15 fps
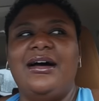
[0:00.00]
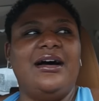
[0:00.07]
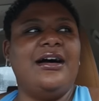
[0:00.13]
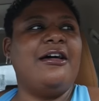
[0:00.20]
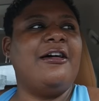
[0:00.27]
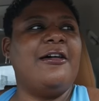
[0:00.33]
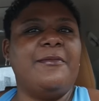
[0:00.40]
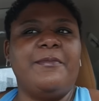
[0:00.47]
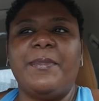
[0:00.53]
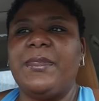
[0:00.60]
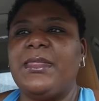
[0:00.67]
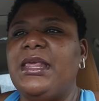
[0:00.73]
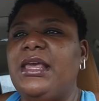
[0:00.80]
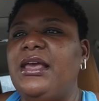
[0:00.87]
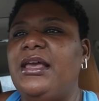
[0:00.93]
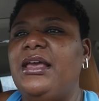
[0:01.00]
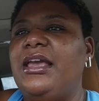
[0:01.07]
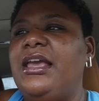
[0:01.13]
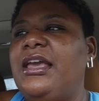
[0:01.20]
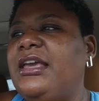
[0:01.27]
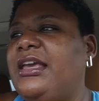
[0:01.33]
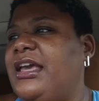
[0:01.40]

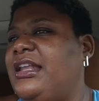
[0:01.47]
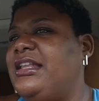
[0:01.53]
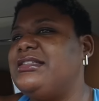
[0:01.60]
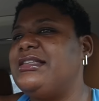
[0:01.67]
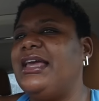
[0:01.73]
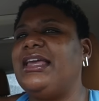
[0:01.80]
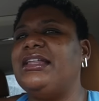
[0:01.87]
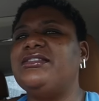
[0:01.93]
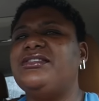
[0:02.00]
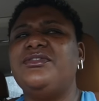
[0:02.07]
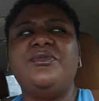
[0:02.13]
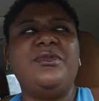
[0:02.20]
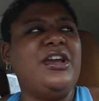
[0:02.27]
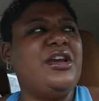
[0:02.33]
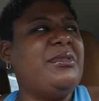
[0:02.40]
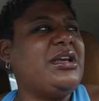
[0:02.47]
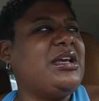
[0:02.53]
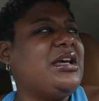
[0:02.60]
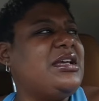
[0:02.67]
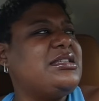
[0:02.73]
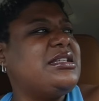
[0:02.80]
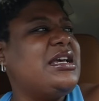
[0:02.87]
And it's like, it's so weird
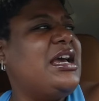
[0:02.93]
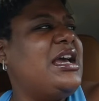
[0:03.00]
because